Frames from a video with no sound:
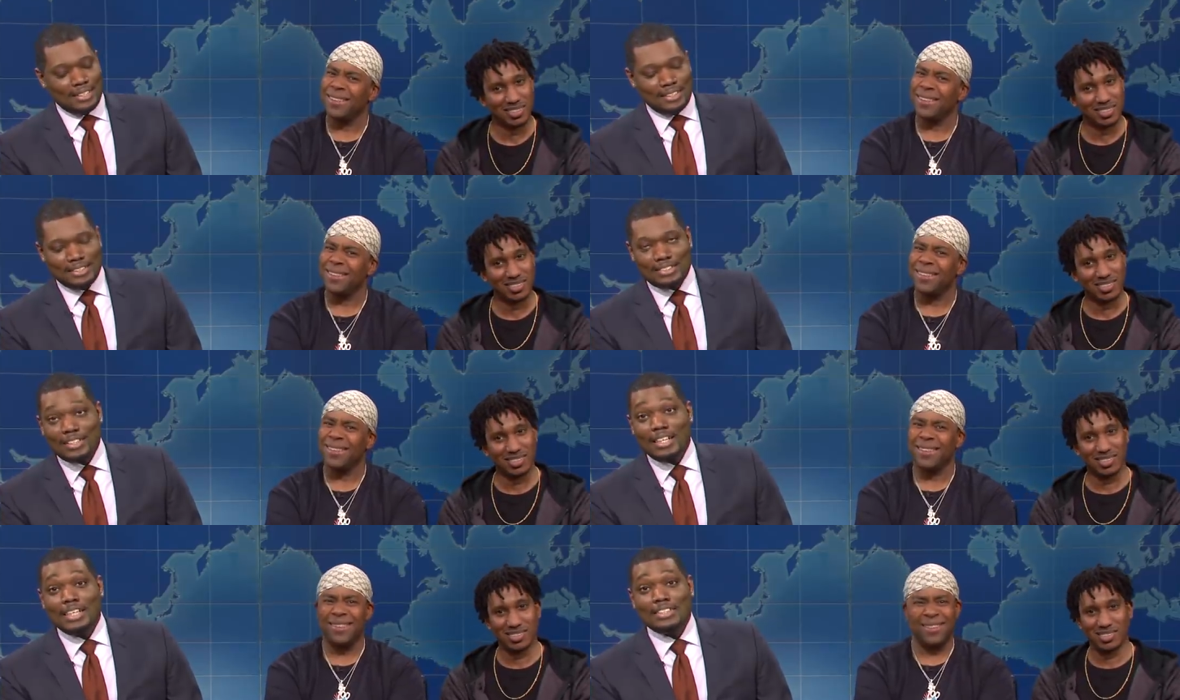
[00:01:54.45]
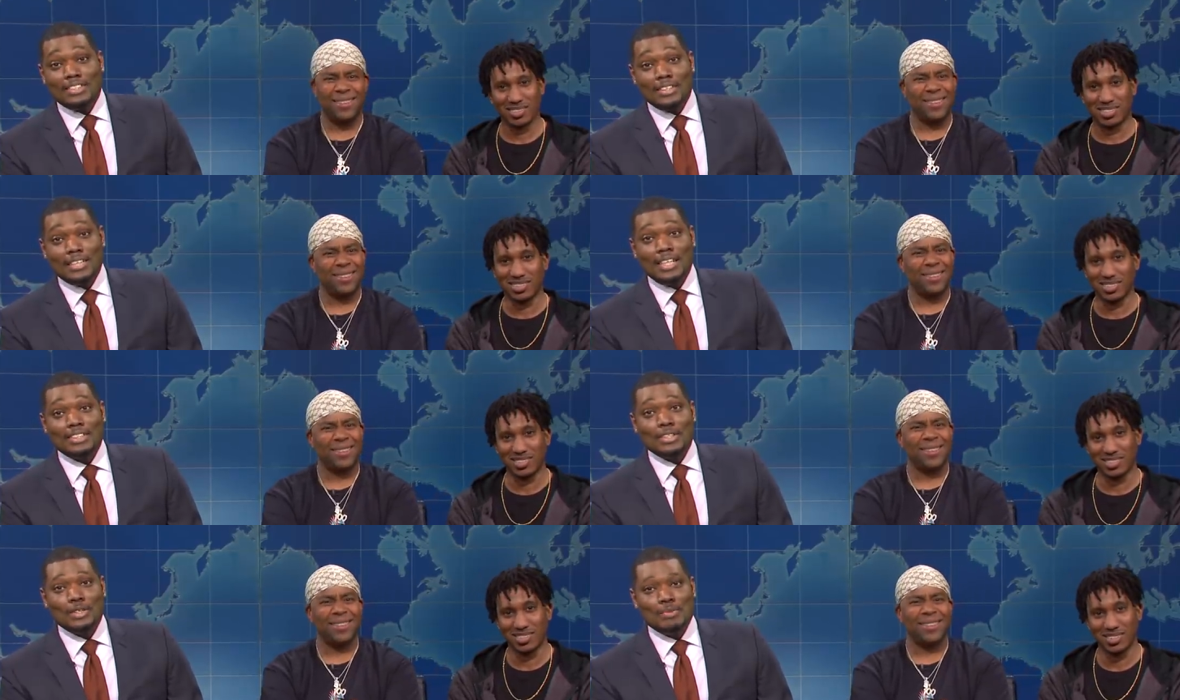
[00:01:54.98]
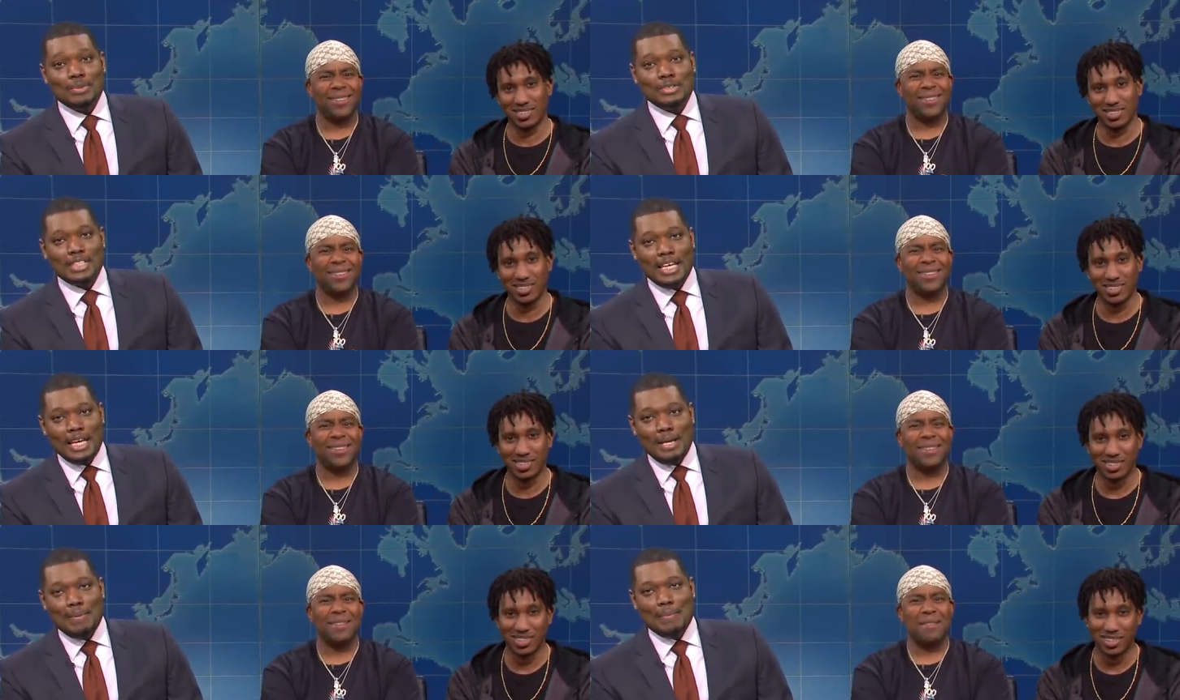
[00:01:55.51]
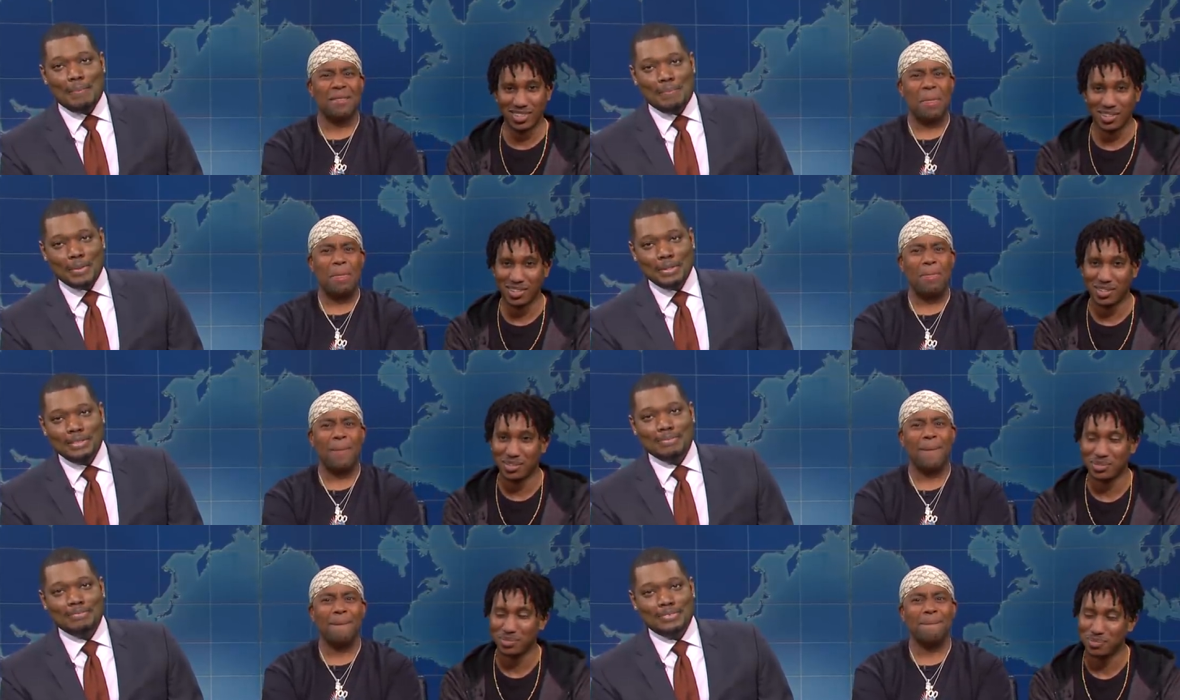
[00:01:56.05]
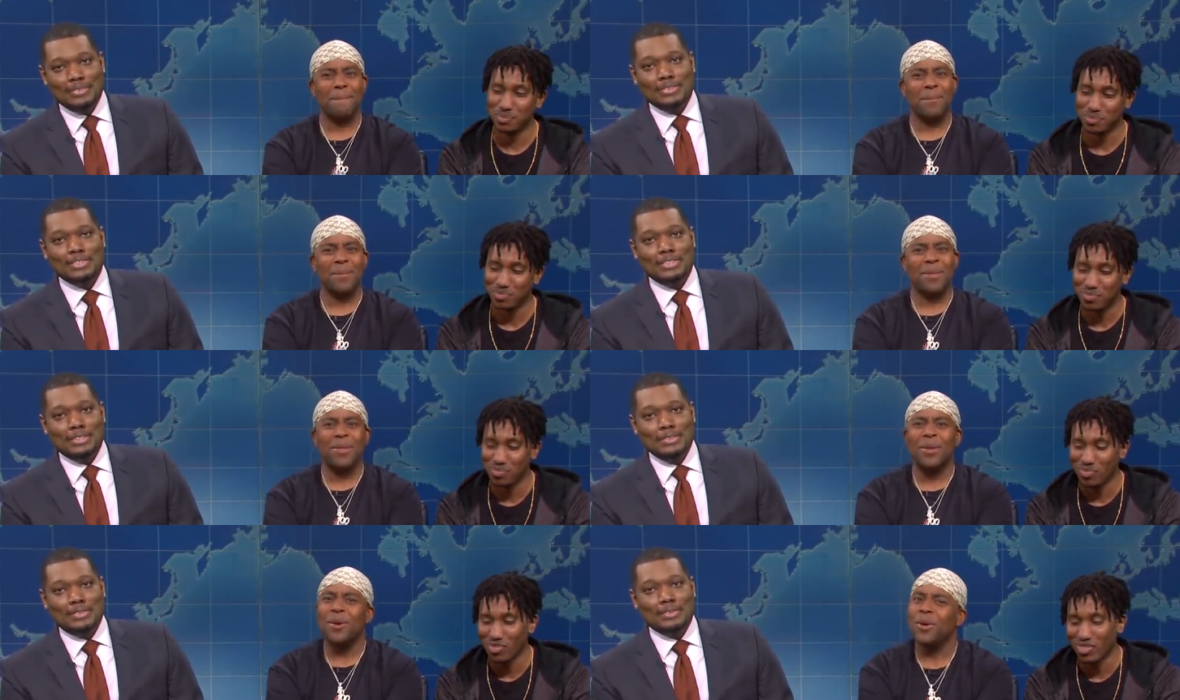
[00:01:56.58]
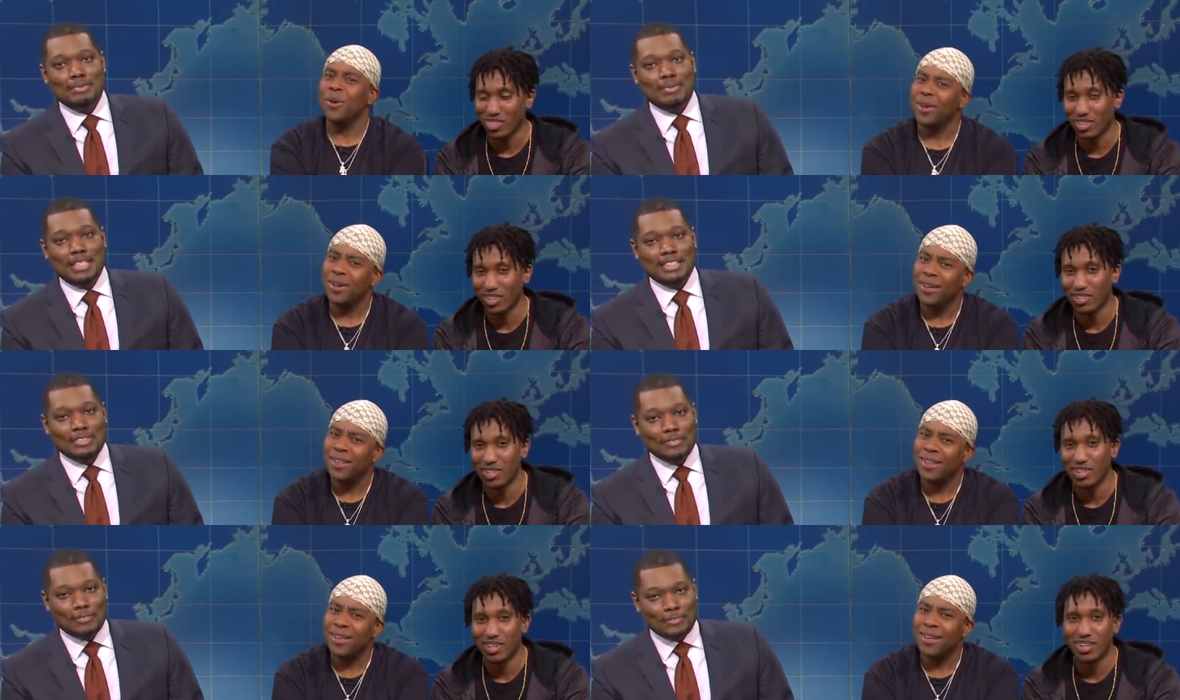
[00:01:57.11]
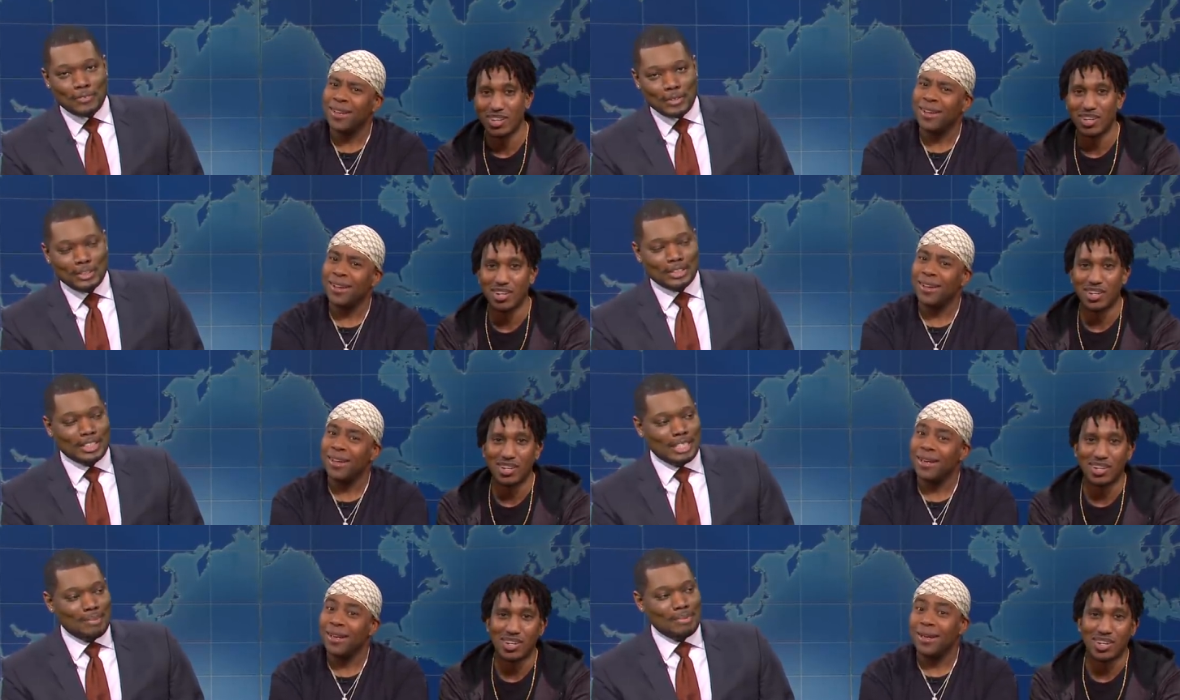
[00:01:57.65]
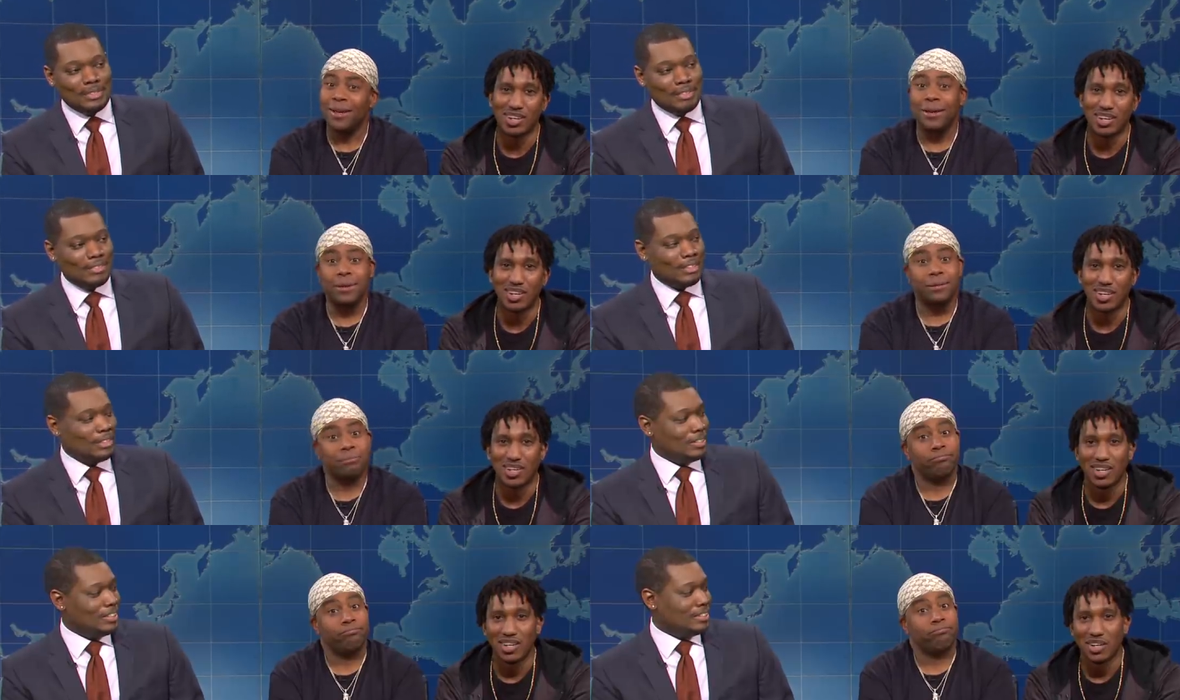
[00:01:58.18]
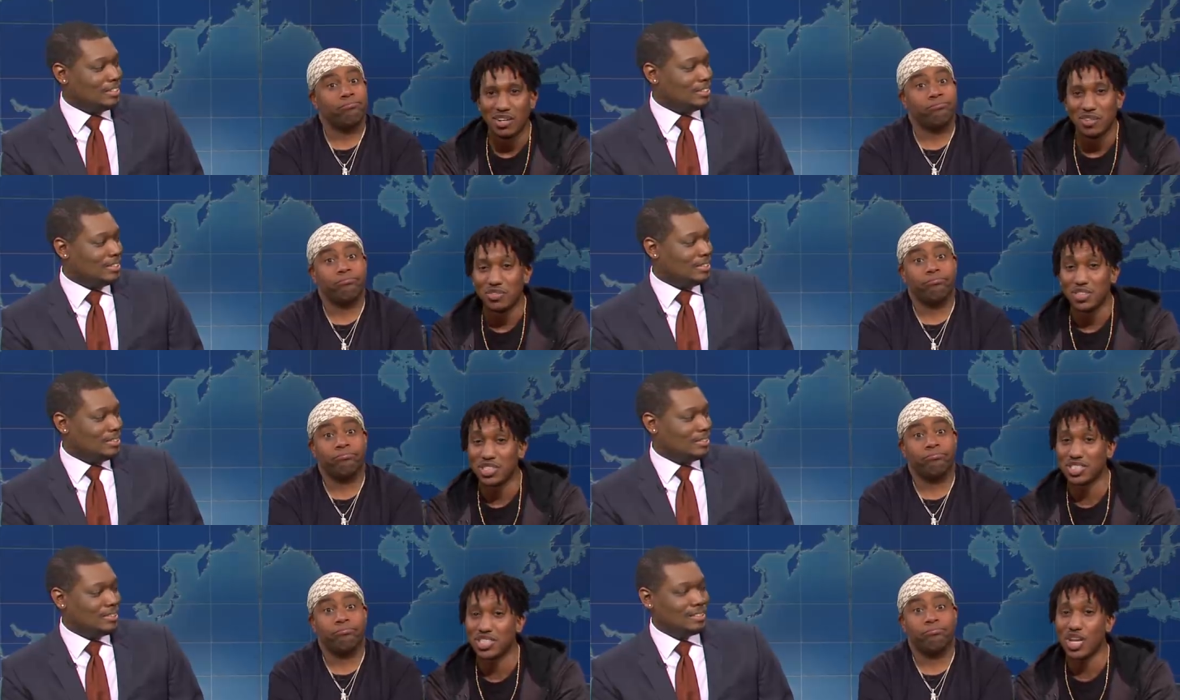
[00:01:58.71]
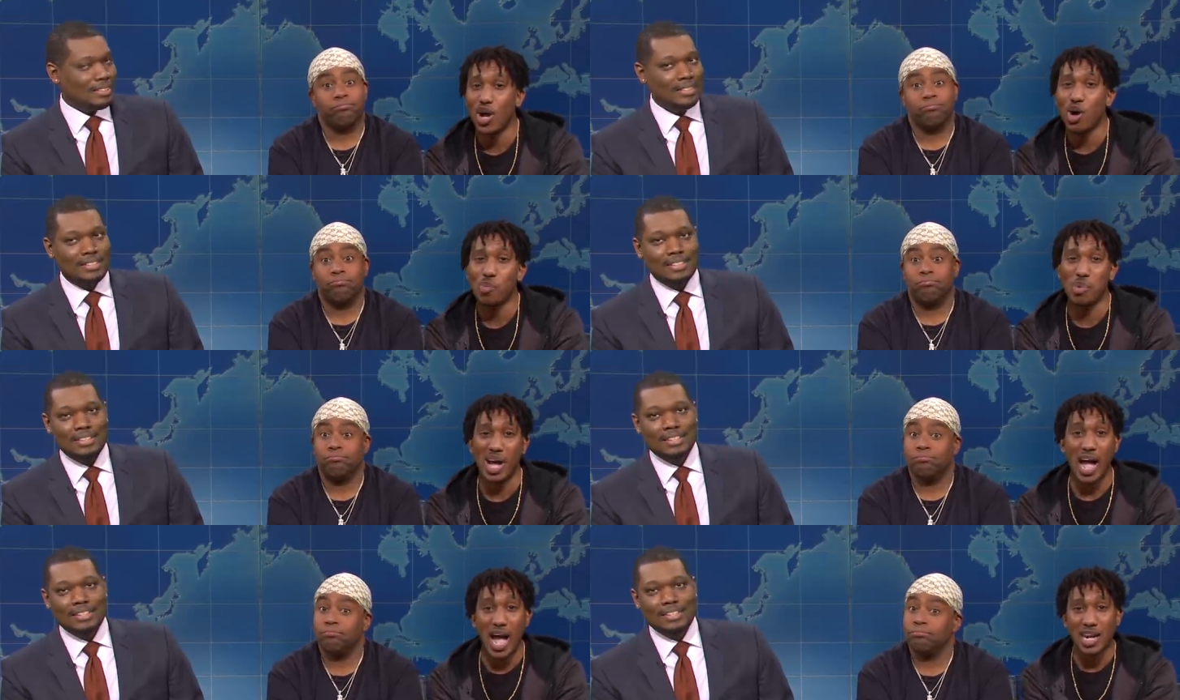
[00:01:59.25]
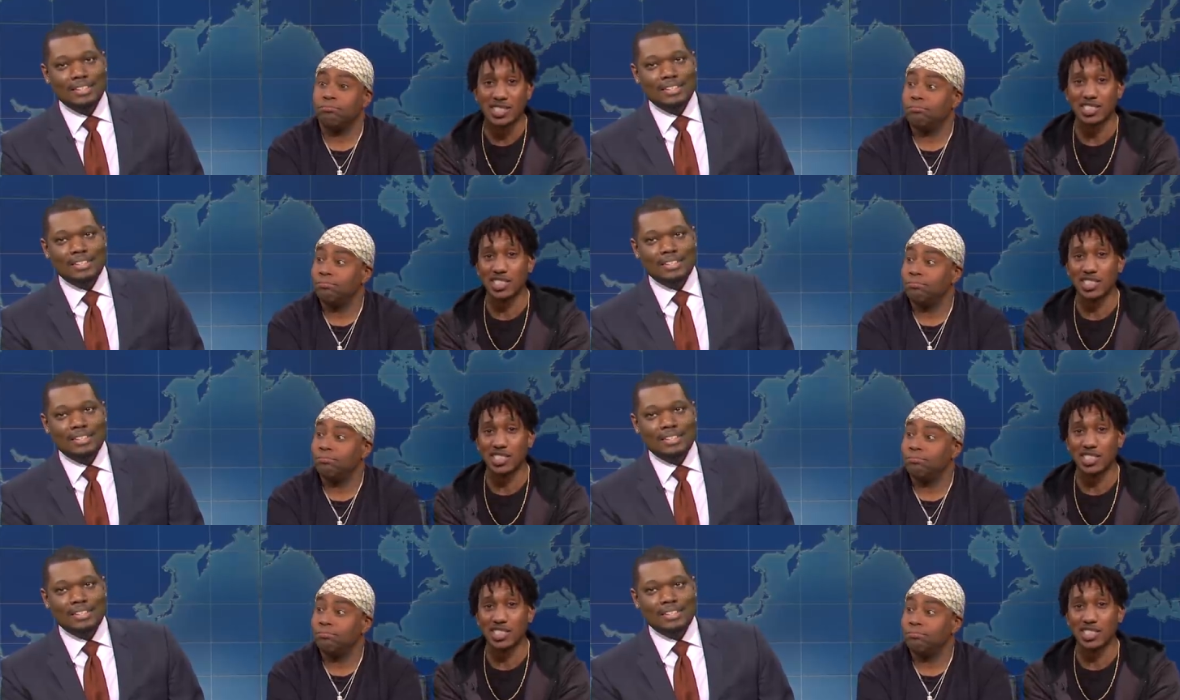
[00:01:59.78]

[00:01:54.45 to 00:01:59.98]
Speaker 1: So that song has almost 8 billion views on YouTube, and that's the first time you ever heard it. For sure, but honestly,